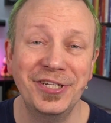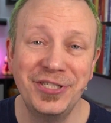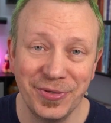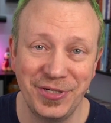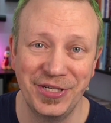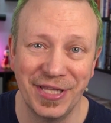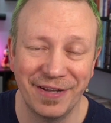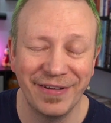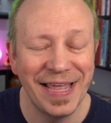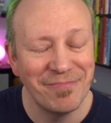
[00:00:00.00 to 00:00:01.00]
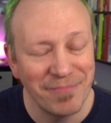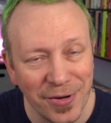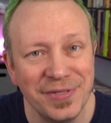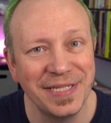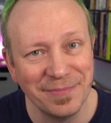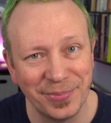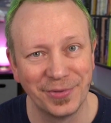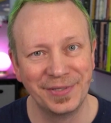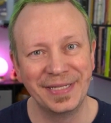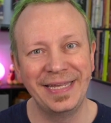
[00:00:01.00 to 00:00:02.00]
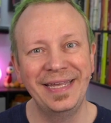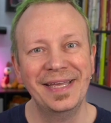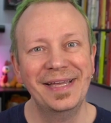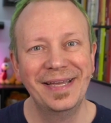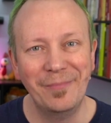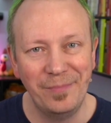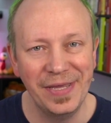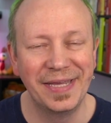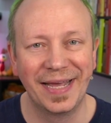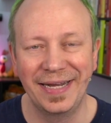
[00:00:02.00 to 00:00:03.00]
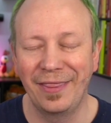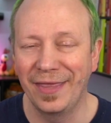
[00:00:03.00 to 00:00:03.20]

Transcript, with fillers: do what you love, and most importantly, be kind.